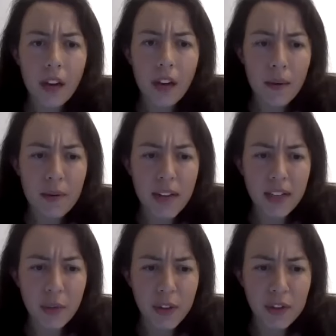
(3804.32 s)
a couple
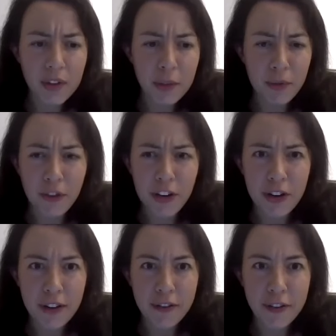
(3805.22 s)
last questions before I
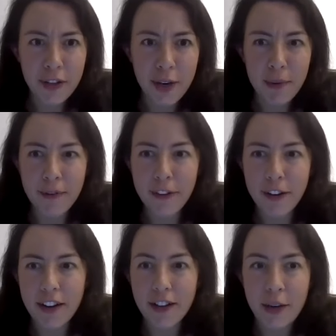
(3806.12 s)
know I have to jump off for
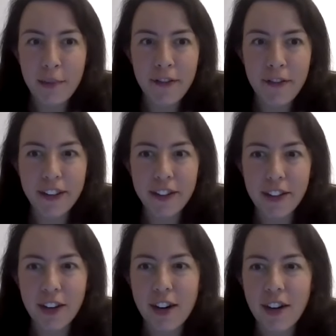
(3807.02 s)
an, jump off for
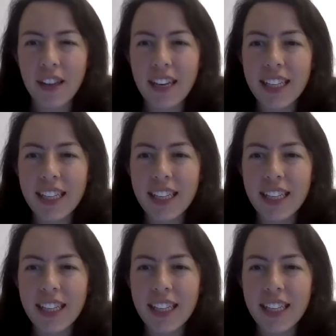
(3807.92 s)
another call.